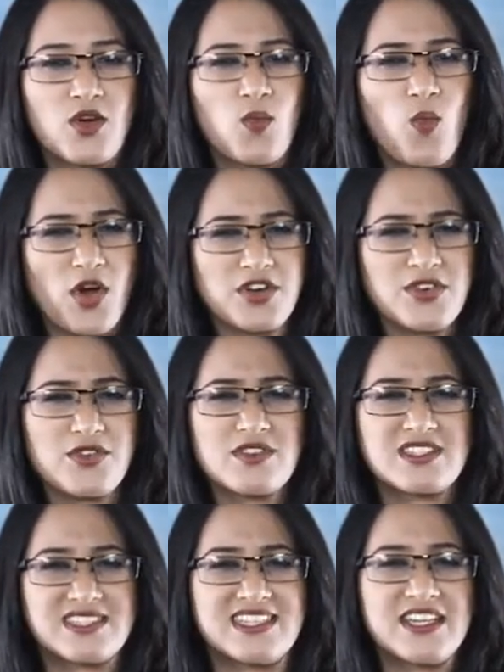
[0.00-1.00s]
Want to know the
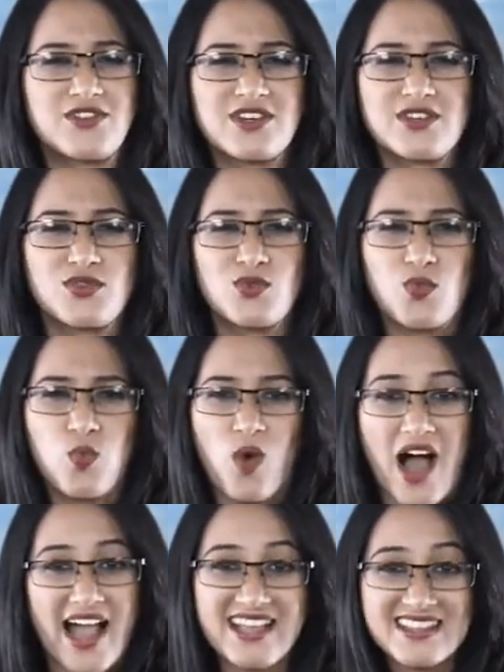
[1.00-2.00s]
secret to
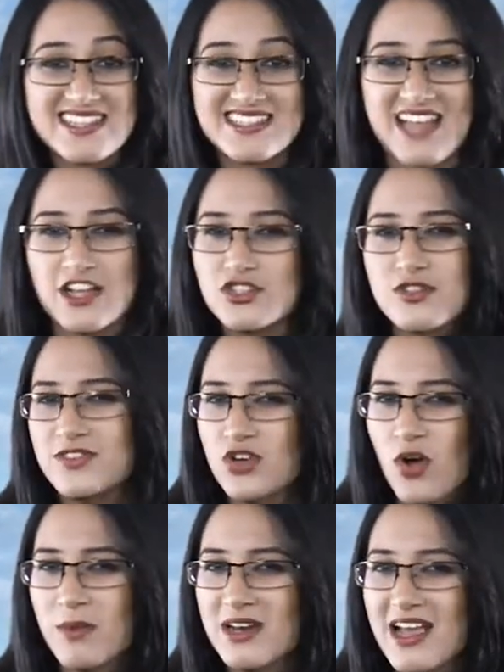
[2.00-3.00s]
why these natural
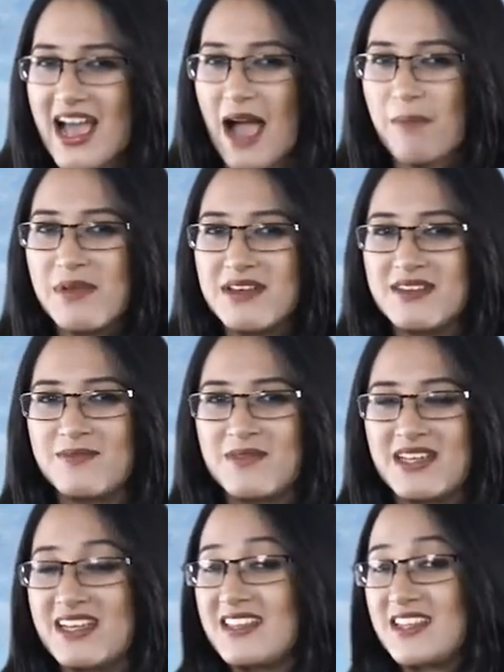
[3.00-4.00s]
phenomena happen?
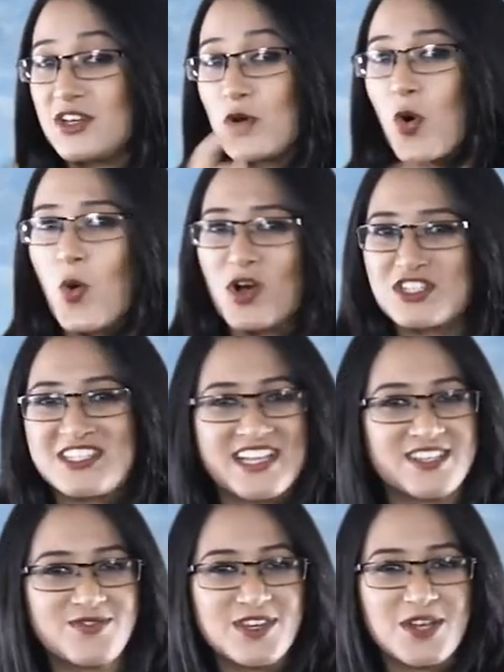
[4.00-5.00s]
Then go watch the
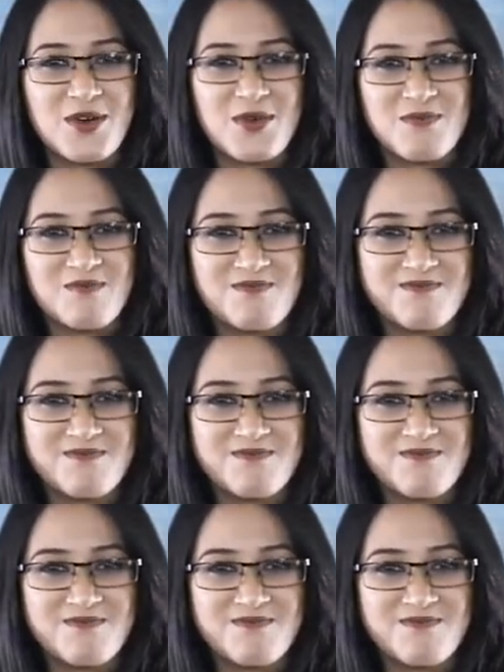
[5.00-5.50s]
next video.